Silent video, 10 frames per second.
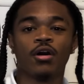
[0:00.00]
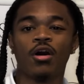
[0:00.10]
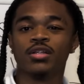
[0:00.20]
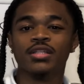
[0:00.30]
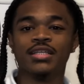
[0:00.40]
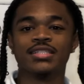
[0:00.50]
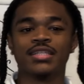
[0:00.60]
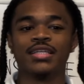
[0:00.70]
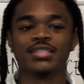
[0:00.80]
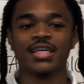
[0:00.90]
All of these
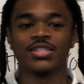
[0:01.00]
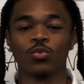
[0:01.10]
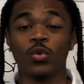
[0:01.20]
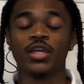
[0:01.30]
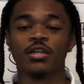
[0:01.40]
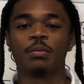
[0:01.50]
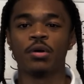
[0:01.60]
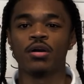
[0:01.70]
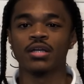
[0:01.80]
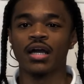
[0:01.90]
things that's wicked
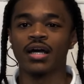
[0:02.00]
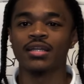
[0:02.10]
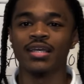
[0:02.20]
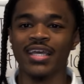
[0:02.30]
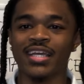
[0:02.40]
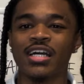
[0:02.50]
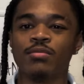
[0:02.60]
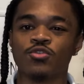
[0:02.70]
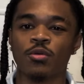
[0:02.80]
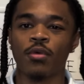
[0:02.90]
upon God, it
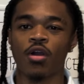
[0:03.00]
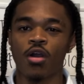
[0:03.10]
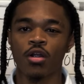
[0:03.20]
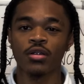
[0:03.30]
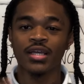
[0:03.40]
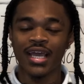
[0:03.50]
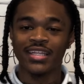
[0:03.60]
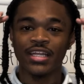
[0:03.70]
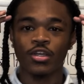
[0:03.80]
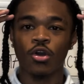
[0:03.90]
comes from our heart and
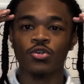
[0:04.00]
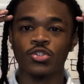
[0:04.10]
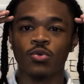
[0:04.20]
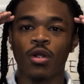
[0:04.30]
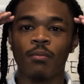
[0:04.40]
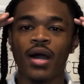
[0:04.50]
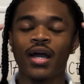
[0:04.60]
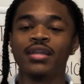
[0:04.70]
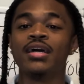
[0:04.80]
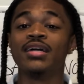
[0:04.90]
then it goes to our mind.